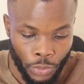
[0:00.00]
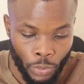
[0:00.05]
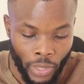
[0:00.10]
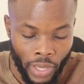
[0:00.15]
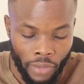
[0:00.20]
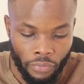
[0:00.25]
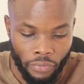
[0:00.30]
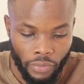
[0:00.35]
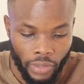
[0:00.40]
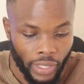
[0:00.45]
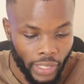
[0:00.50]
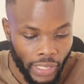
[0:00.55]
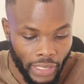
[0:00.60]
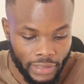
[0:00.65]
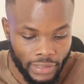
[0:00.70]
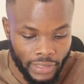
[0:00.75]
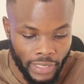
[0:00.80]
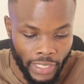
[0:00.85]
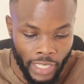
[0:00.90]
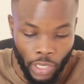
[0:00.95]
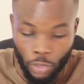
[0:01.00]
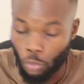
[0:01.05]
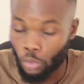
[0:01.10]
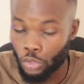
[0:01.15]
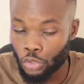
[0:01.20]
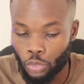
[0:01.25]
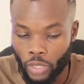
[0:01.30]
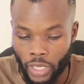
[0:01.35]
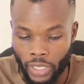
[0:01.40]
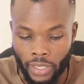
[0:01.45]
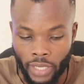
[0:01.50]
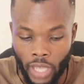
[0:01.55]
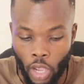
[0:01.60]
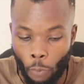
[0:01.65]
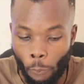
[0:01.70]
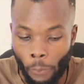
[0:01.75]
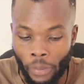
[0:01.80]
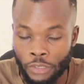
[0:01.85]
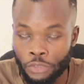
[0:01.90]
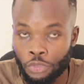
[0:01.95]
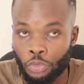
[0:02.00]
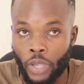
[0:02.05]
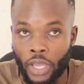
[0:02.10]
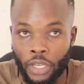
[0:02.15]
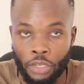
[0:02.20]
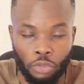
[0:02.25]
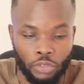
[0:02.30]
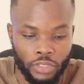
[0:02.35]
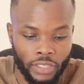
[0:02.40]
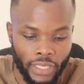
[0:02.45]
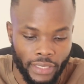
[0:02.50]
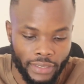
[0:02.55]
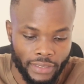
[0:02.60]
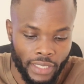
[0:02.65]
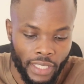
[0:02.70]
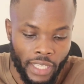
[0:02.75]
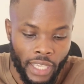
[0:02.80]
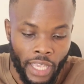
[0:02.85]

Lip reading: We have hints here on what you can, how best you can use this.